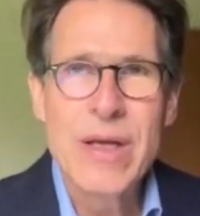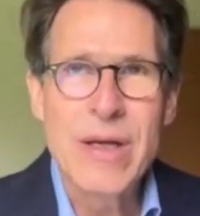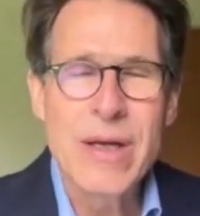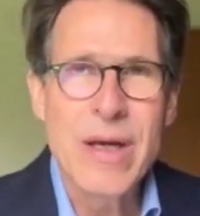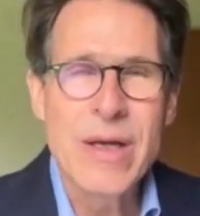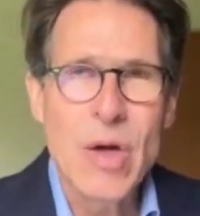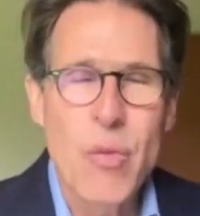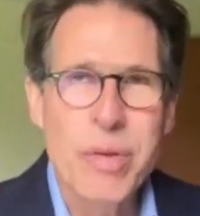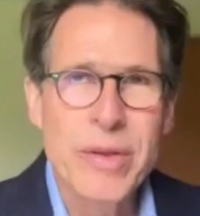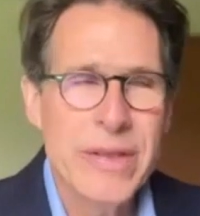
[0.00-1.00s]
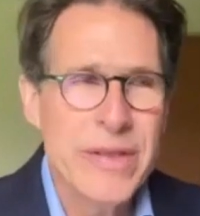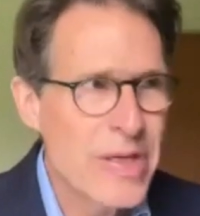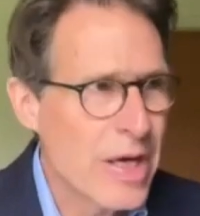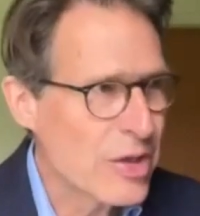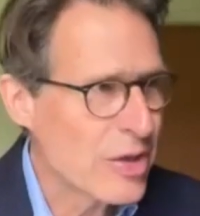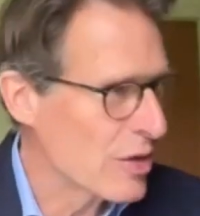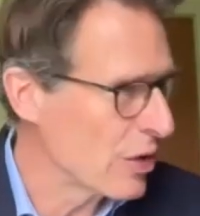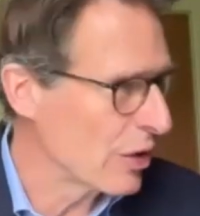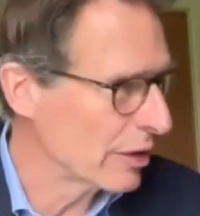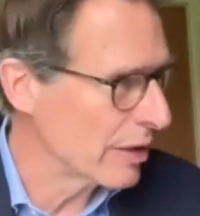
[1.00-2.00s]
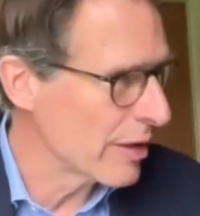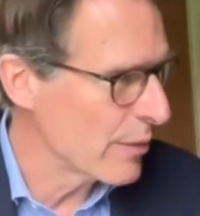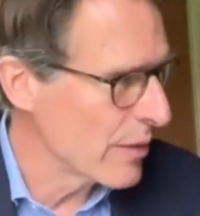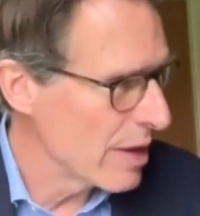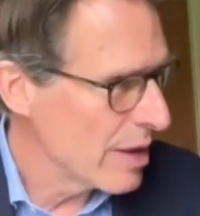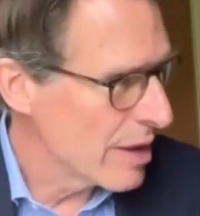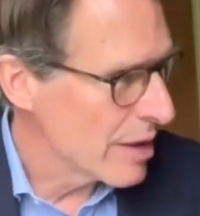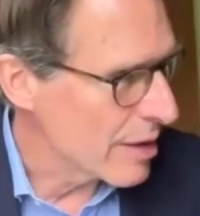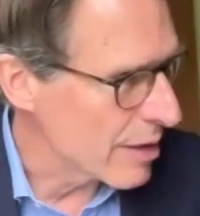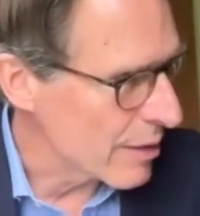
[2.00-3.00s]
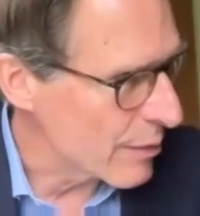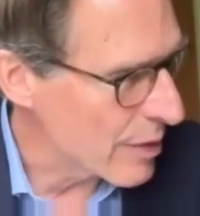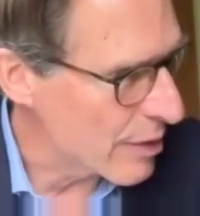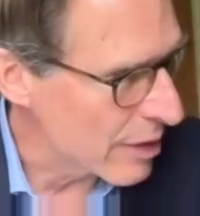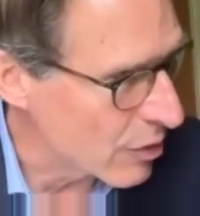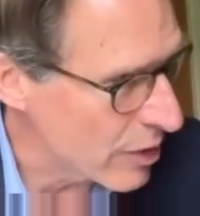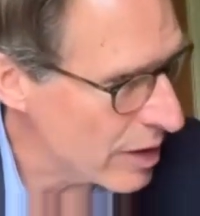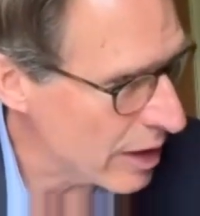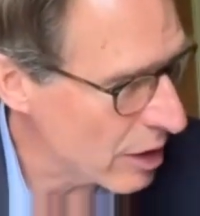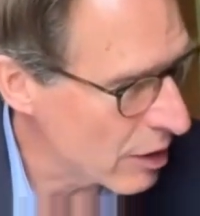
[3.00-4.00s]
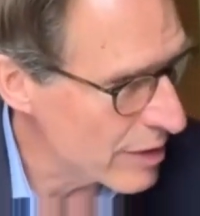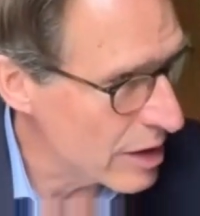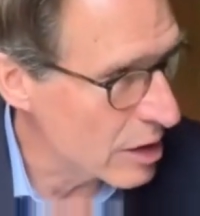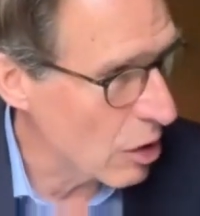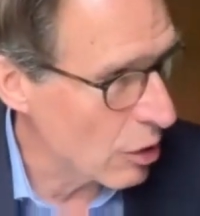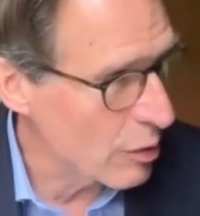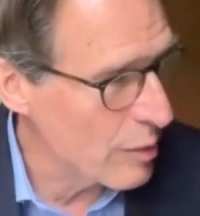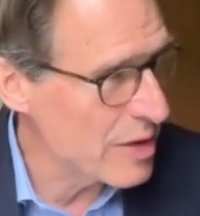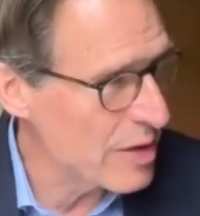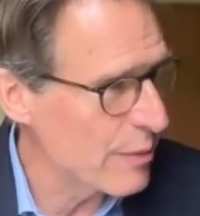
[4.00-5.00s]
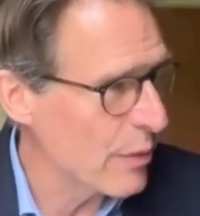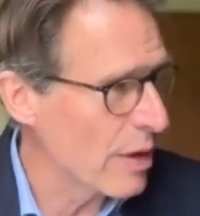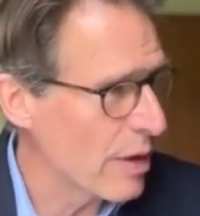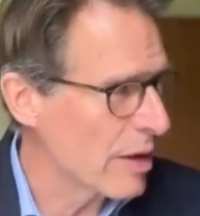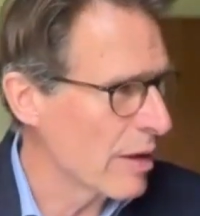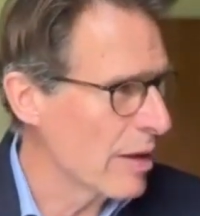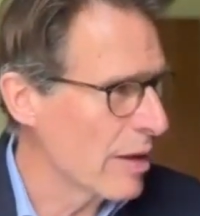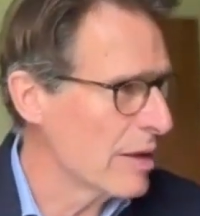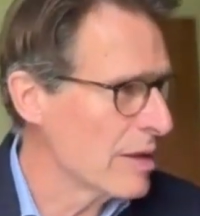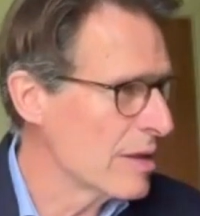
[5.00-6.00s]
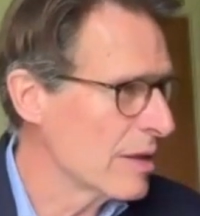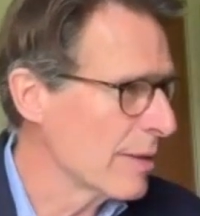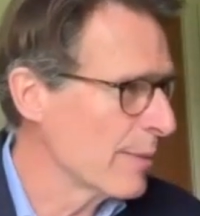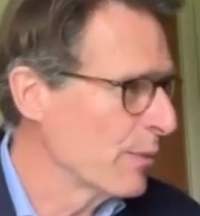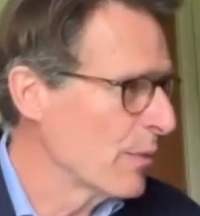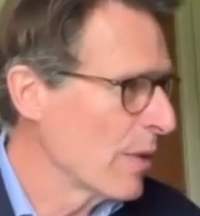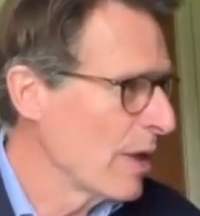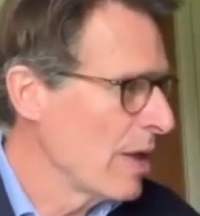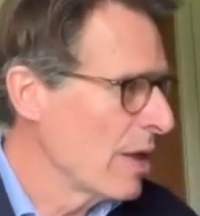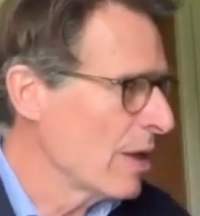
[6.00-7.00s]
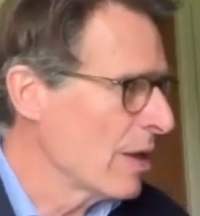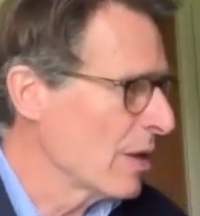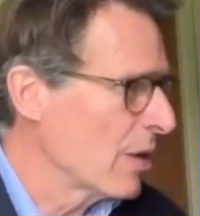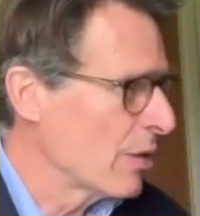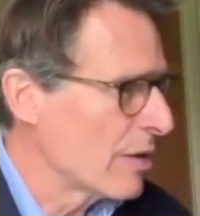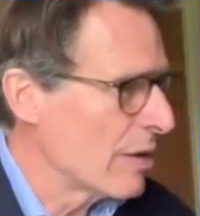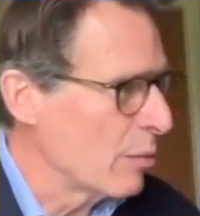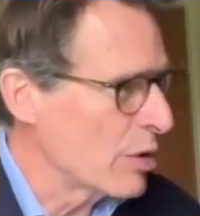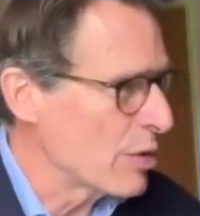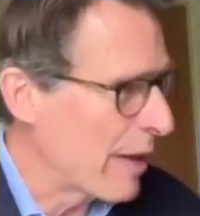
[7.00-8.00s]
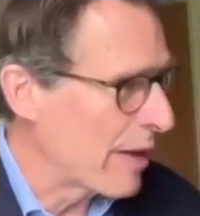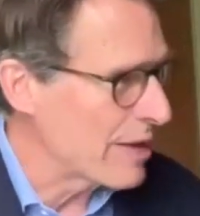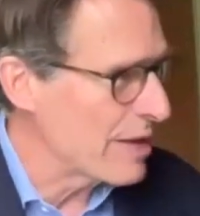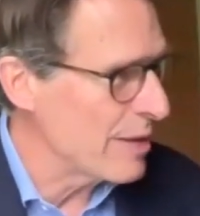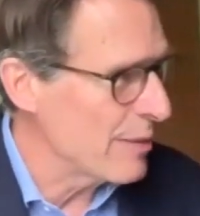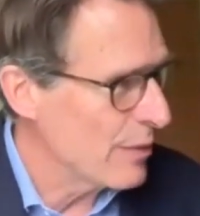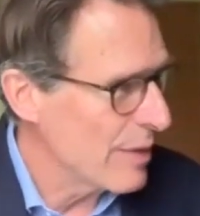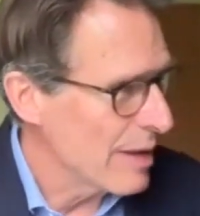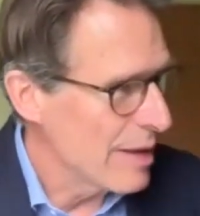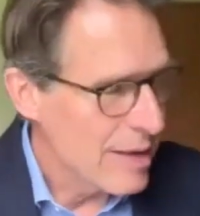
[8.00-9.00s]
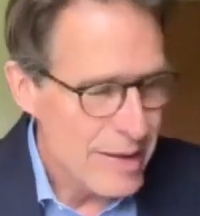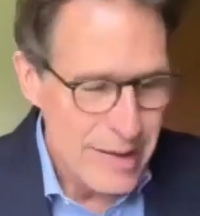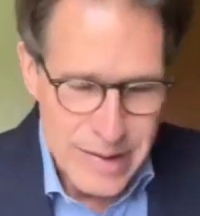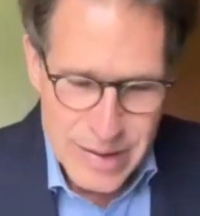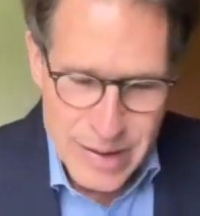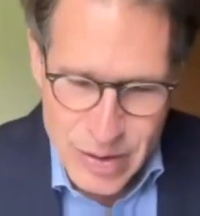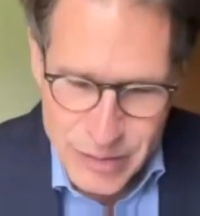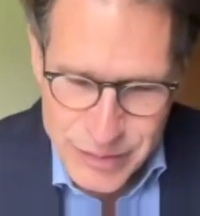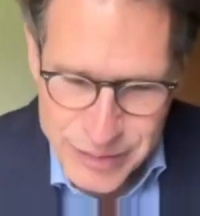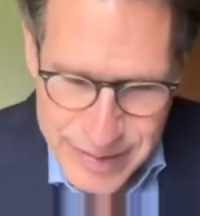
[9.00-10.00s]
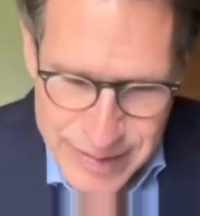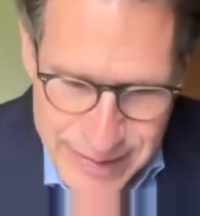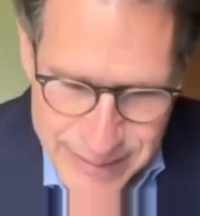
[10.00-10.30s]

in open discussions on the greening of the economies and on the prosperity of